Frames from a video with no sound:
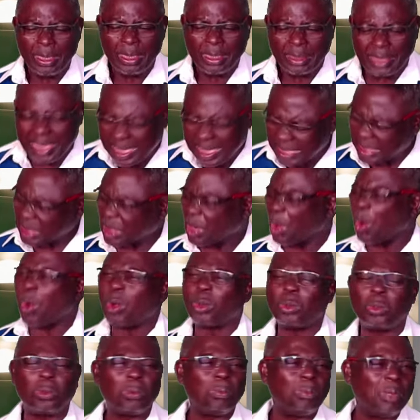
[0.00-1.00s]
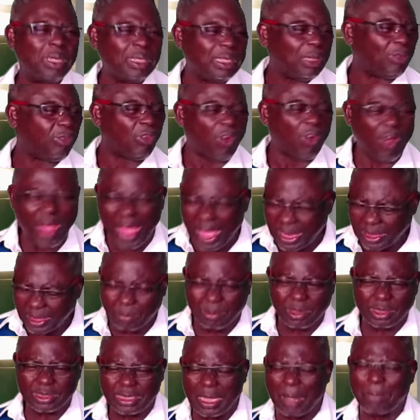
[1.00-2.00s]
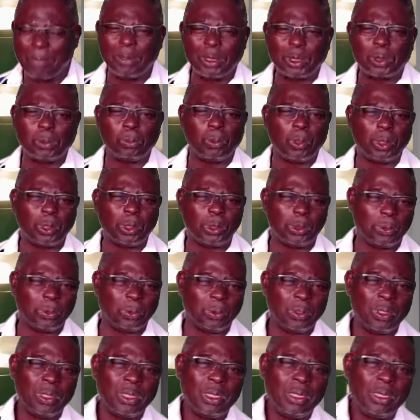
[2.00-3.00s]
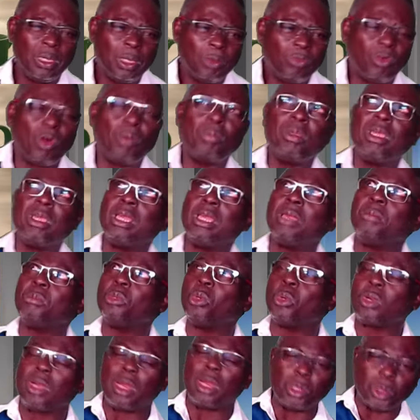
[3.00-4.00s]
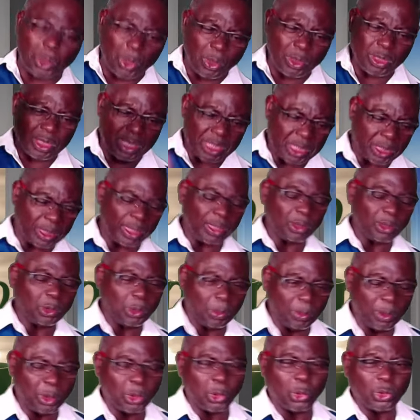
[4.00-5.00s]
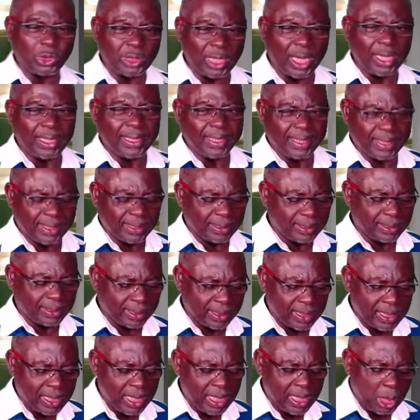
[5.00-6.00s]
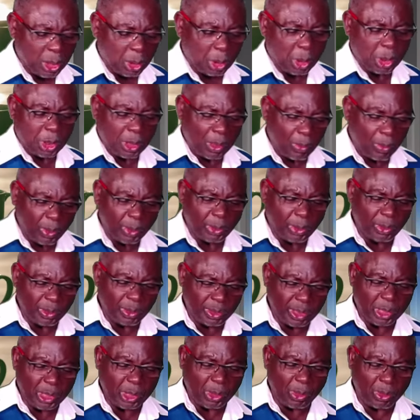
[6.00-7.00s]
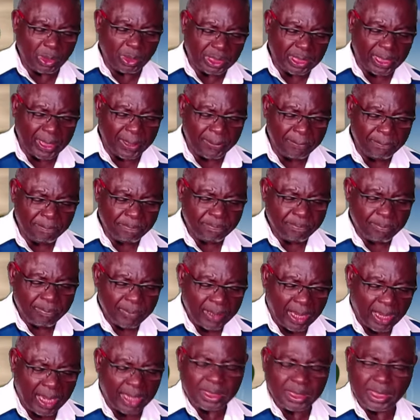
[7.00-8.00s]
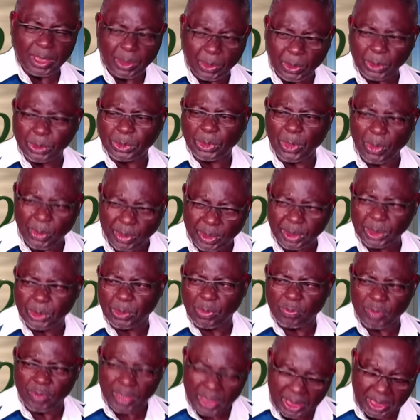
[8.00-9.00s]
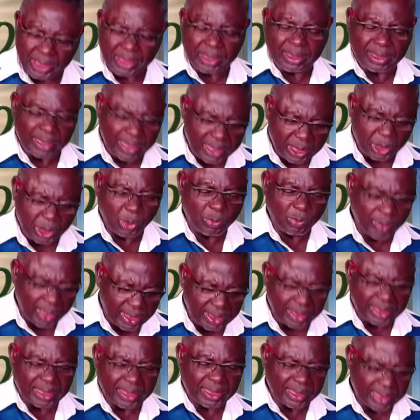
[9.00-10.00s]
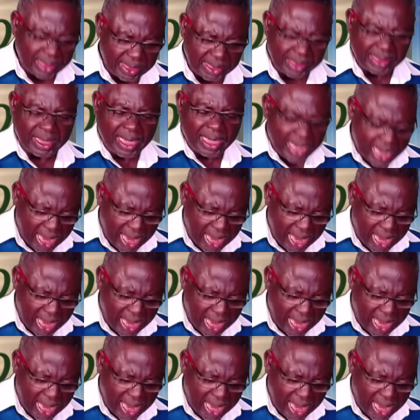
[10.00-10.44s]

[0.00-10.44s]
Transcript: This God who made it for animals, how much more you? From him you can draw the strength to be totally healed. So someone on this altar, I take authority over sickness, over disease.